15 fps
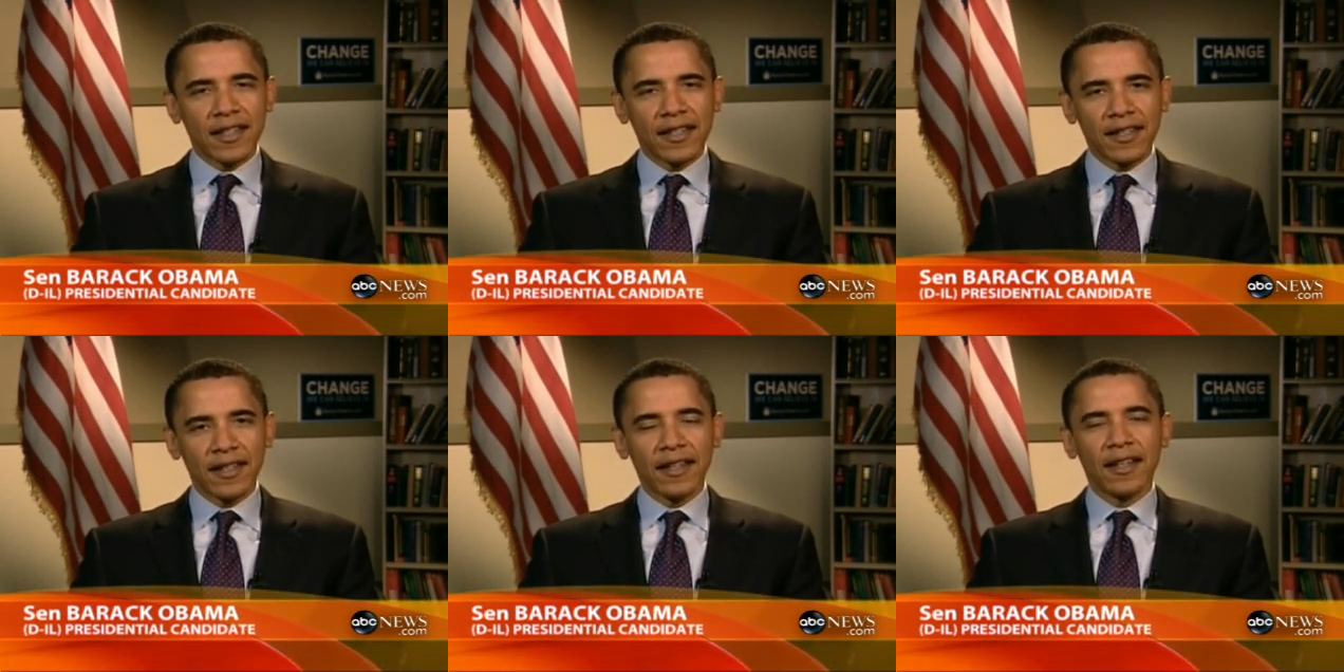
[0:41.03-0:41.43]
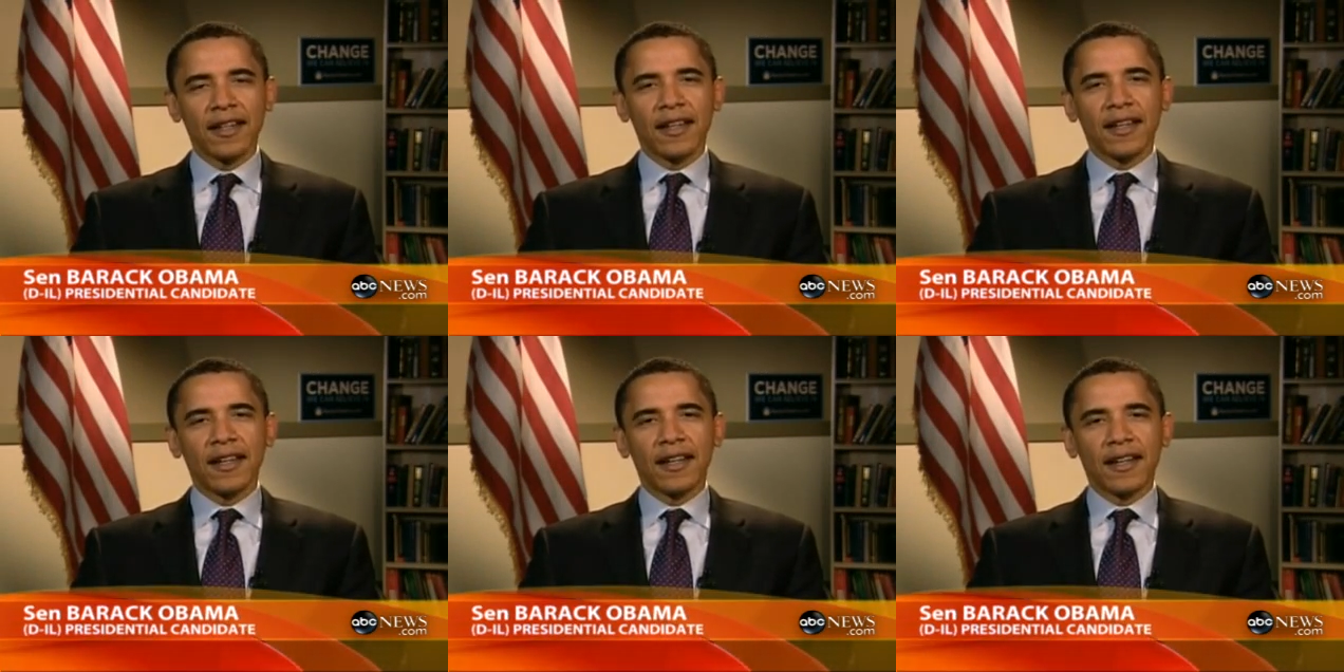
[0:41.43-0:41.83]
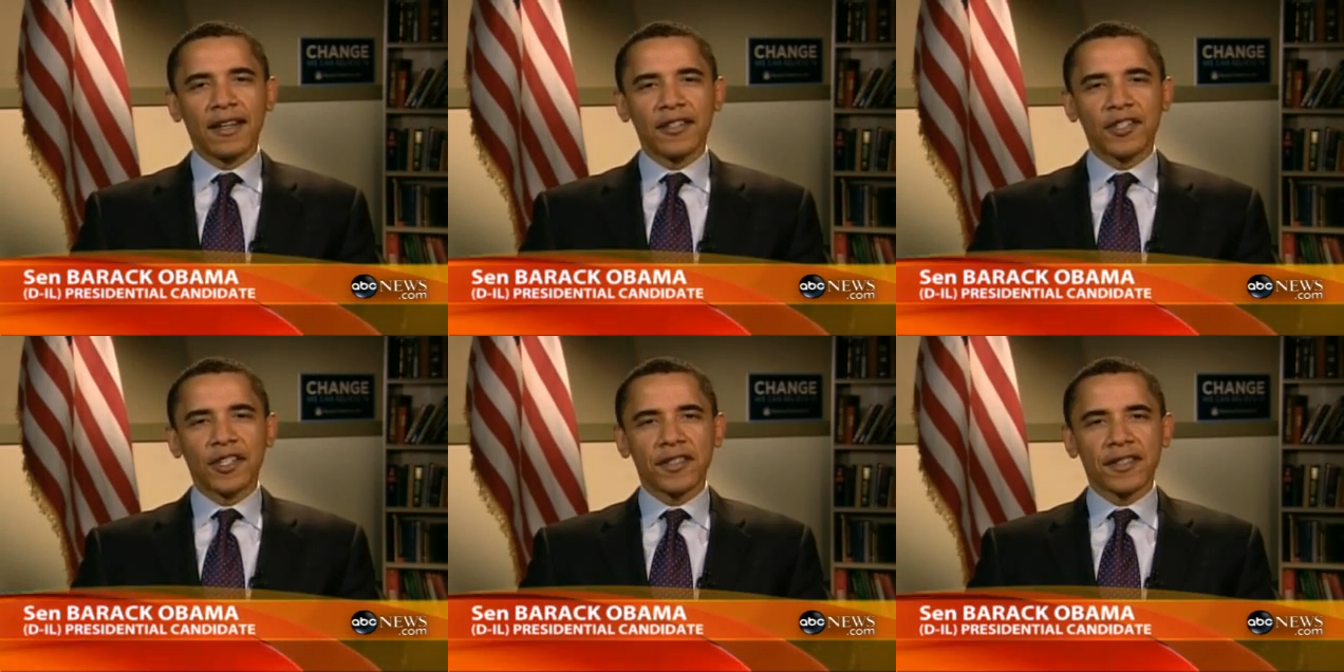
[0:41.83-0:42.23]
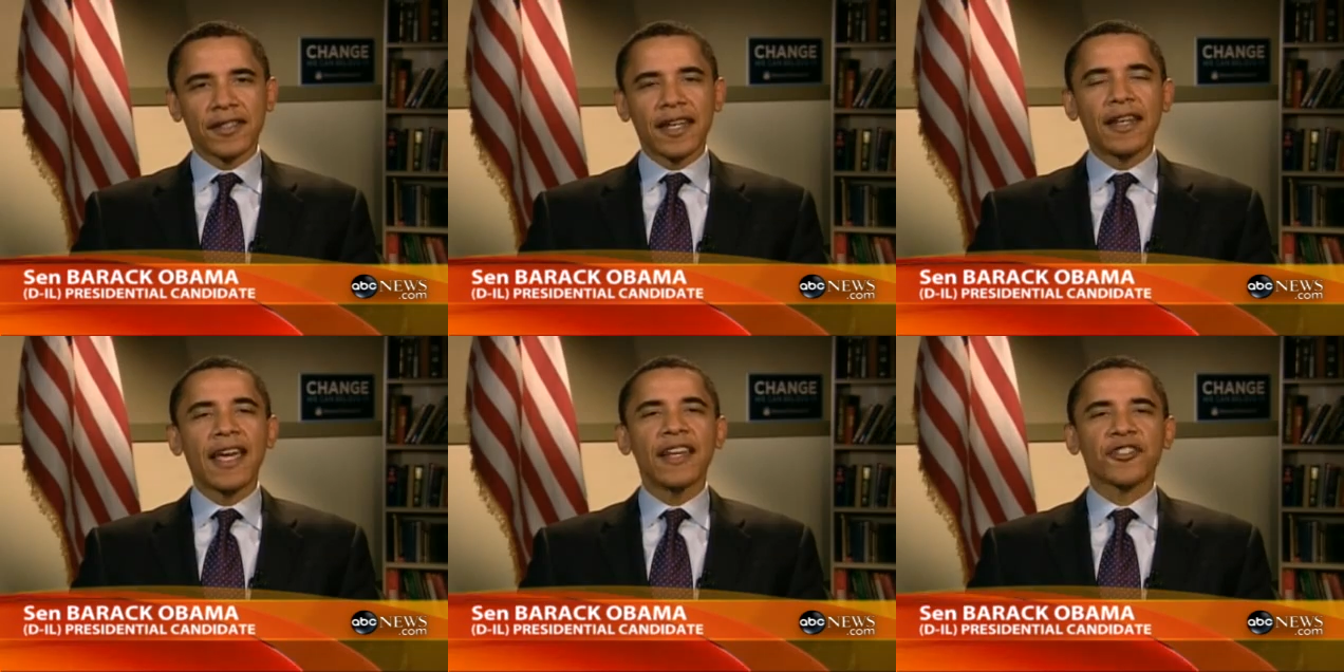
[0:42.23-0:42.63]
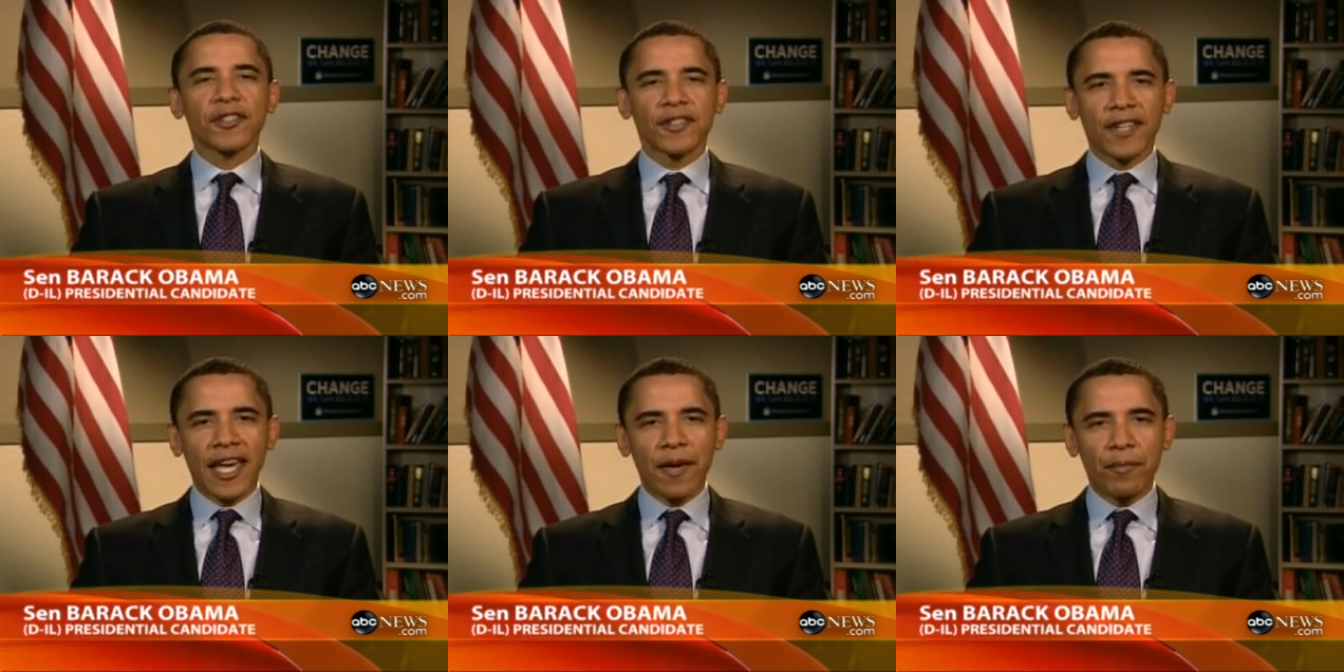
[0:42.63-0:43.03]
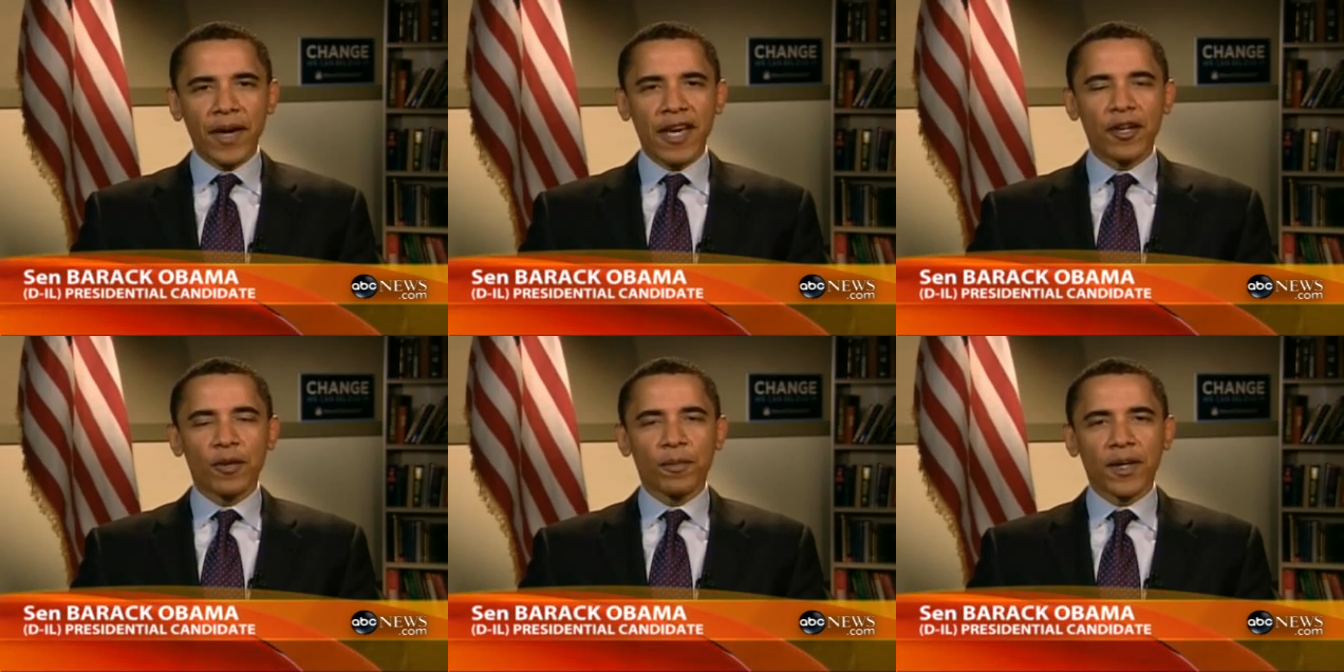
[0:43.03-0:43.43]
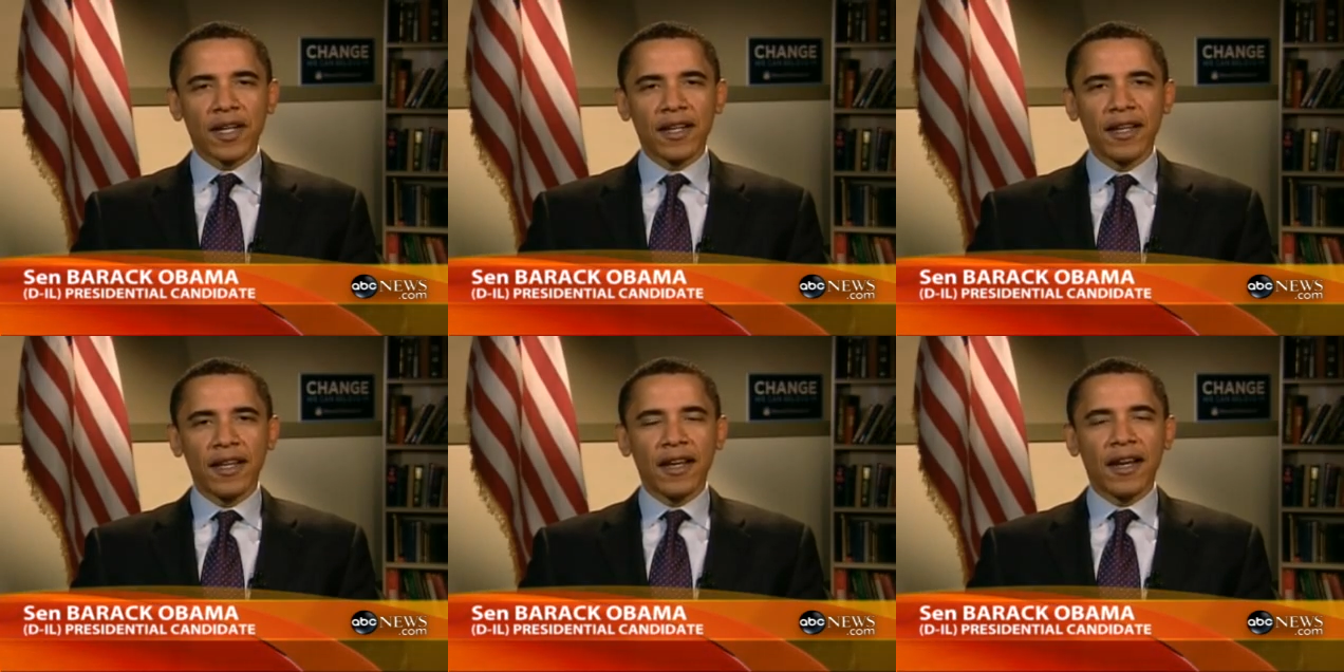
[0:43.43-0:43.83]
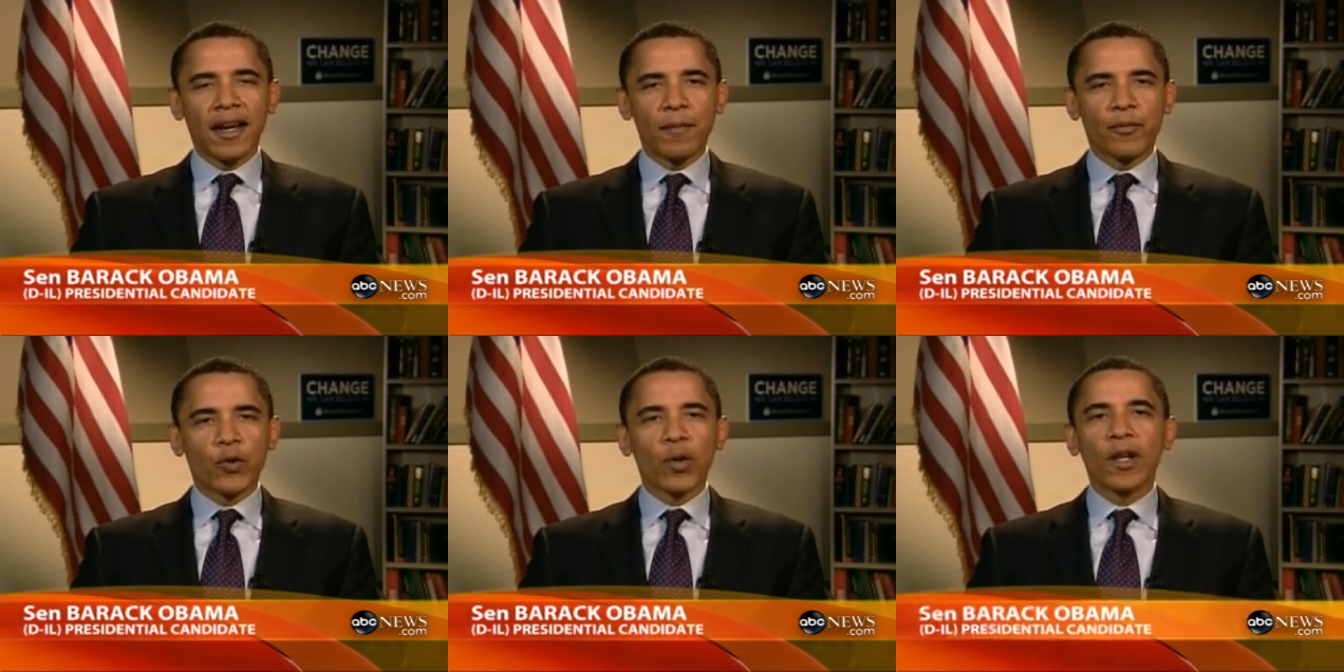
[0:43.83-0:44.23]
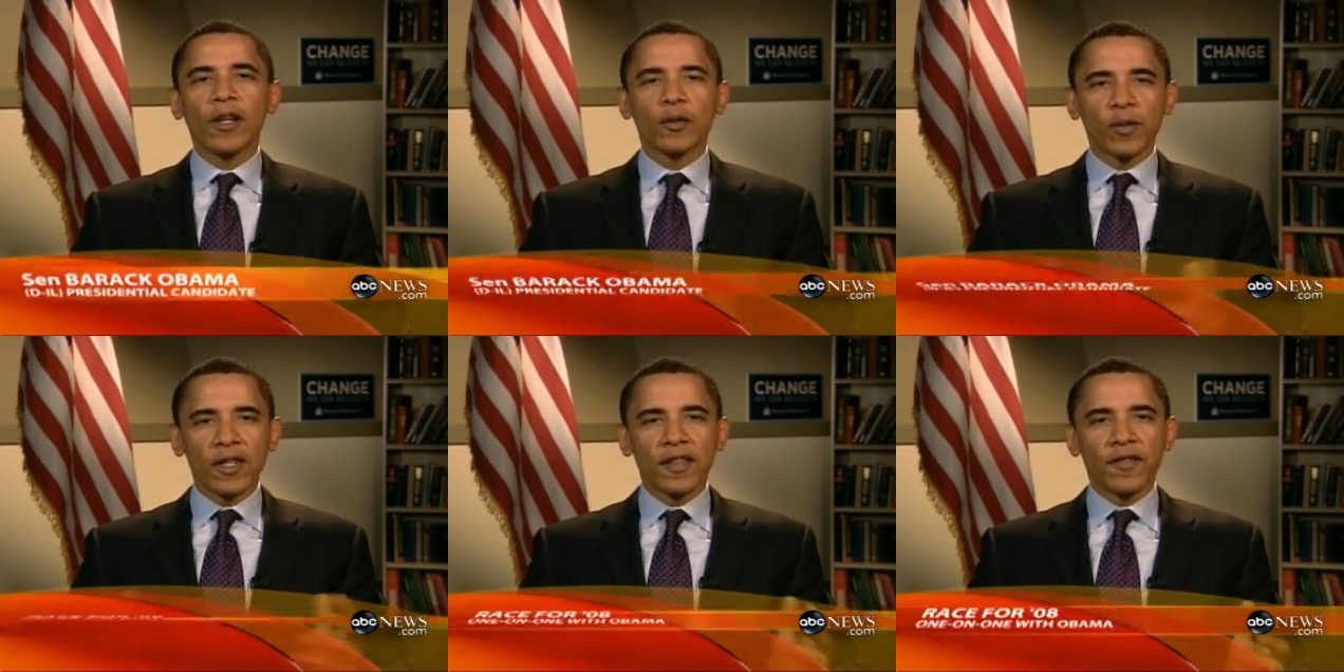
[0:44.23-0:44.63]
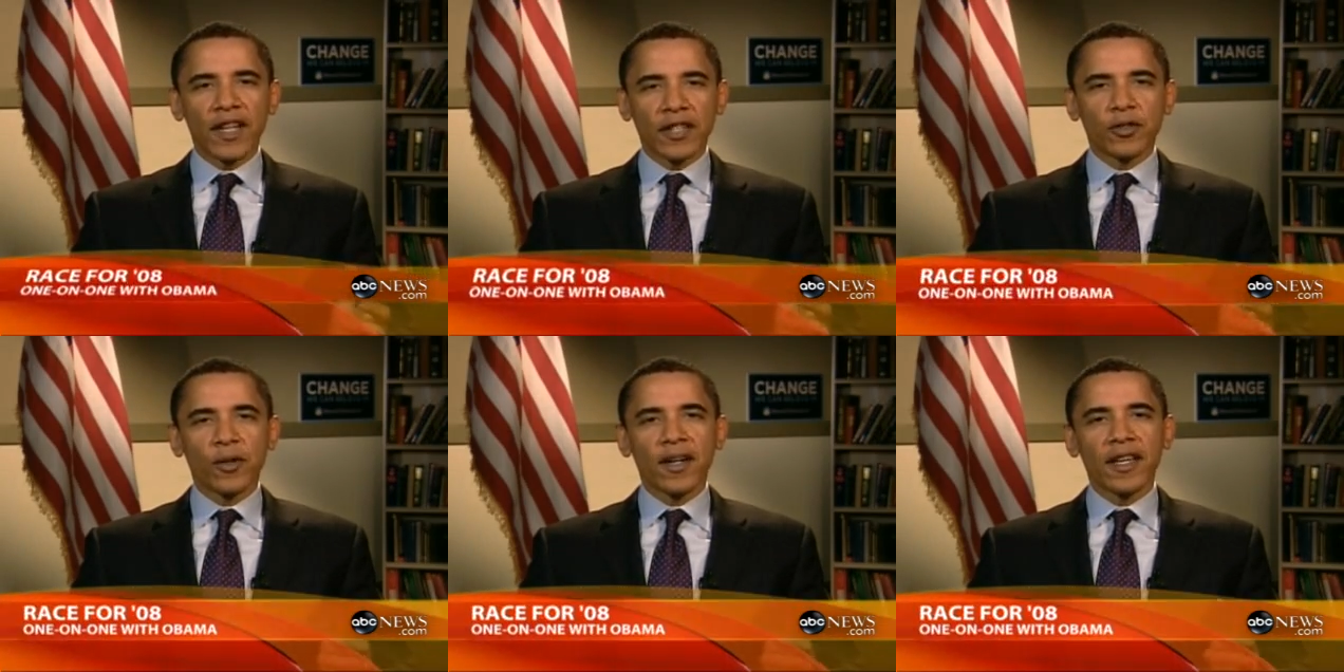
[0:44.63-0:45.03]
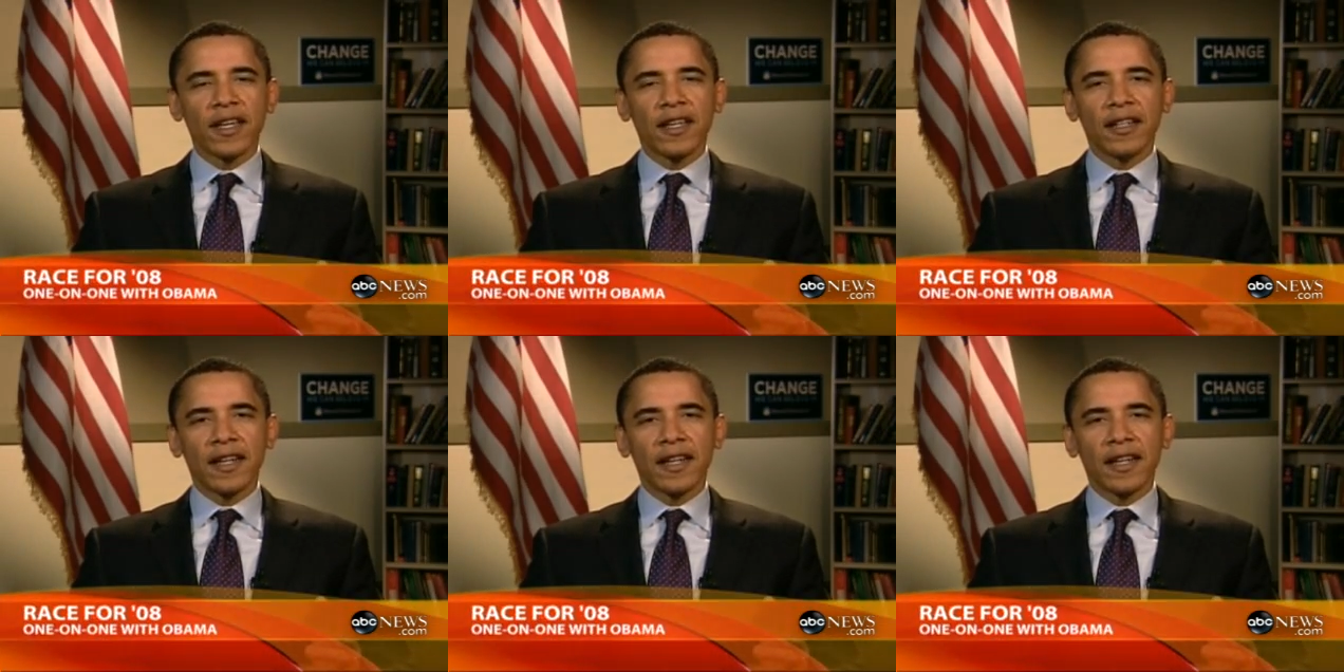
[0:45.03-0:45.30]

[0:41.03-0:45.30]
And she's a tenacious campaigner, but I'm thrilled with the victory,